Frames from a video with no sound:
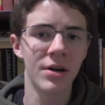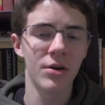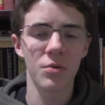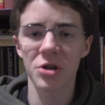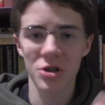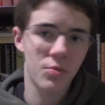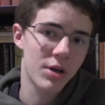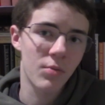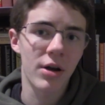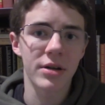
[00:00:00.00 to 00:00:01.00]
which is what
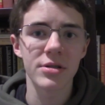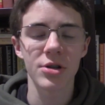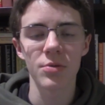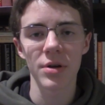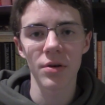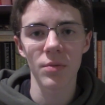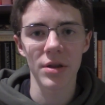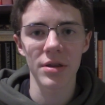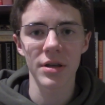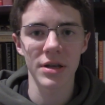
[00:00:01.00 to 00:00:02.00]
he wanted to do
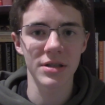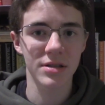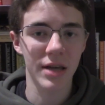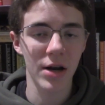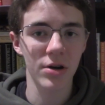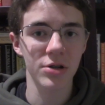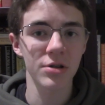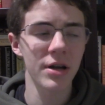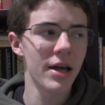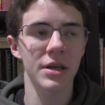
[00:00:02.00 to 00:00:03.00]
with his
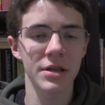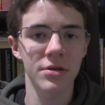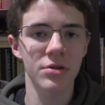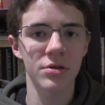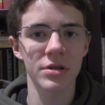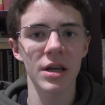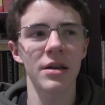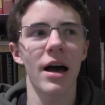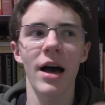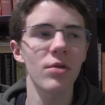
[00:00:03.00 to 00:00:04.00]
character. He
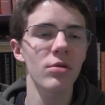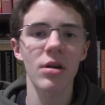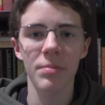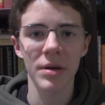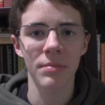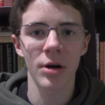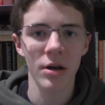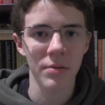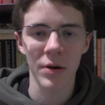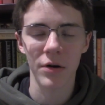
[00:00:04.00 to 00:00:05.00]
said, I don't want to be a bard
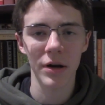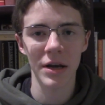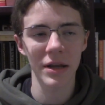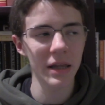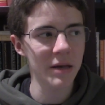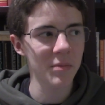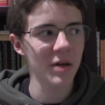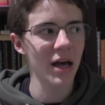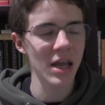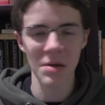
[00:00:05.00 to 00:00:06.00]
anymore.
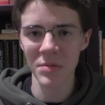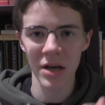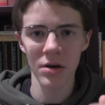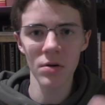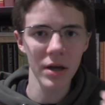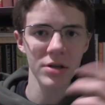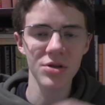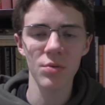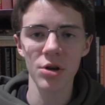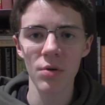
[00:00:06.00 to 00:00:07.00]
And I'm like, okay,
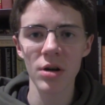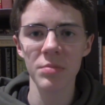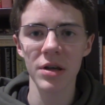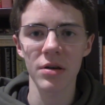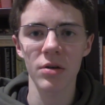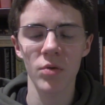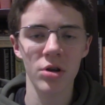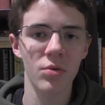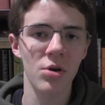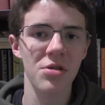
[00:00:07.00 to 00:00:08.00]
so what do you want to be? What do
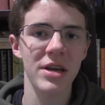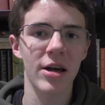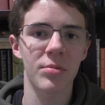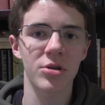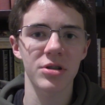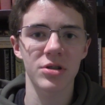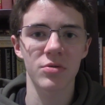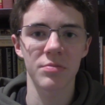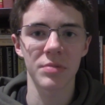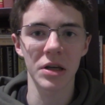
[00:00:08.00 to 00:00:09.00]
you think Albertus
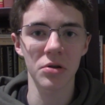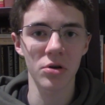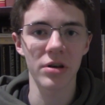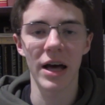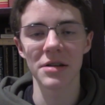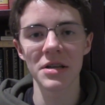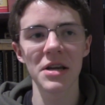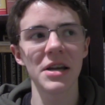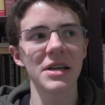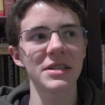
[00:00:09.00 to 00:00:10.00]
would be good at?
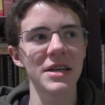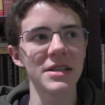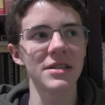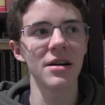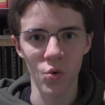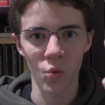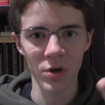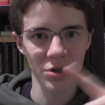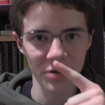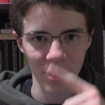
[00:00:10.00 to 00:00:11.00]
He says,
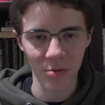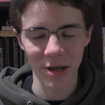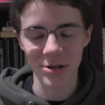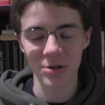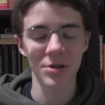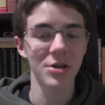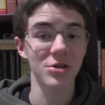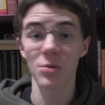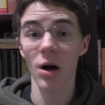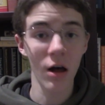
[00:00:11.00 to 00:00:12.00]
wizard necromancer.
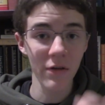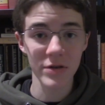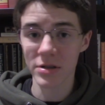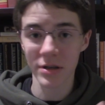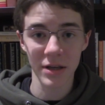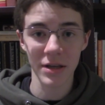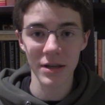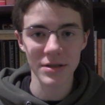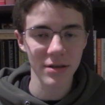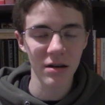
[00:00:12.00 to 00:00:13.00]
So obviously he
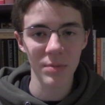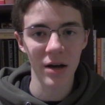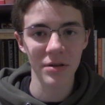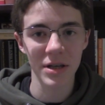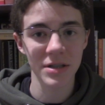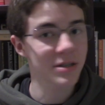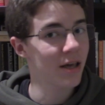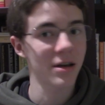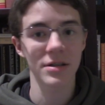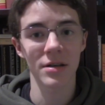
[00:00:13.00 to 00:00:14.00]
has thought about this,
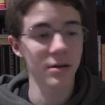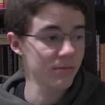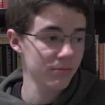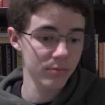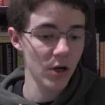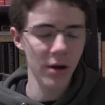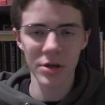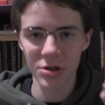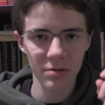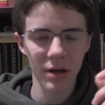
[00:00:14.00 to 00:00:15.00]
and I said,
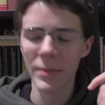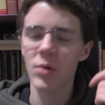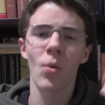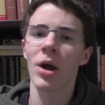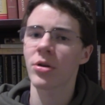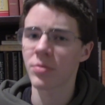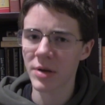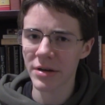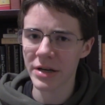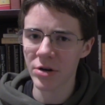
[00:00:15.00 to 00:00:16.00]
alright, why are you
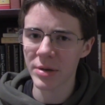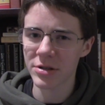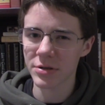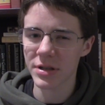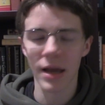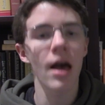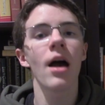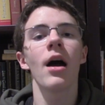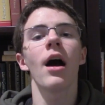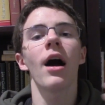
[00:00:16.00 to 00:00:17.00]
being a necromancer? He's like,
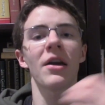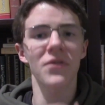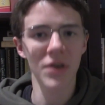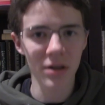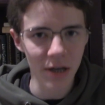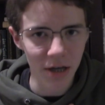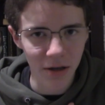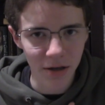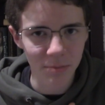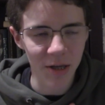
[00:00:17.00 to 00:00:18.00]
I feel
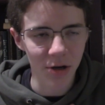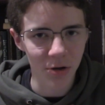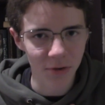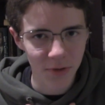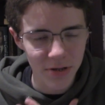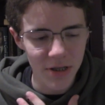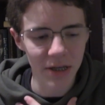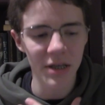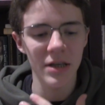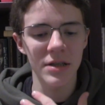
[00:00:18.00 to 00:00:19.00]
like my character feels
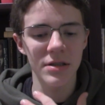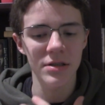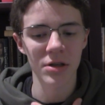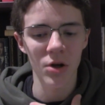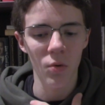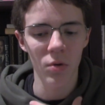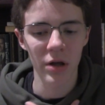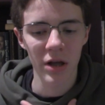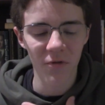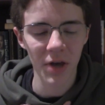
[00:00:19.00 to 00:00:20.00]
like he is,
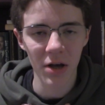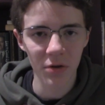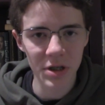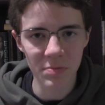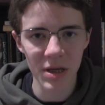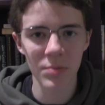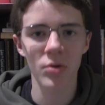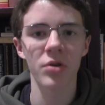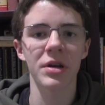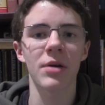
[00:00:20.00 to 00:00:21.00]
failed his
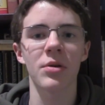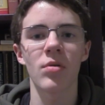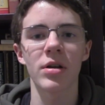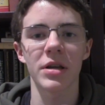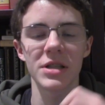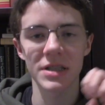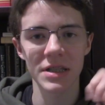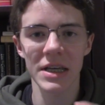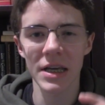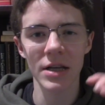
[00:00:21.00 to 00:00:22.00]
people, and now he's
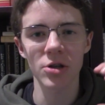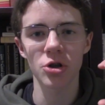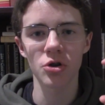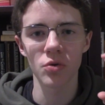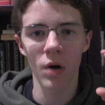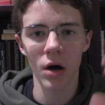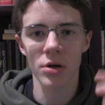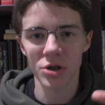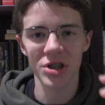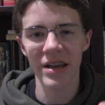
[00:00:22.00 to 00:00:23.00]
seeking to
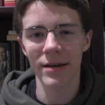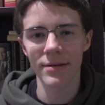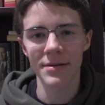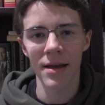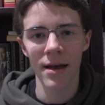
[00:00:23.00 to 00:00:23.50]
understand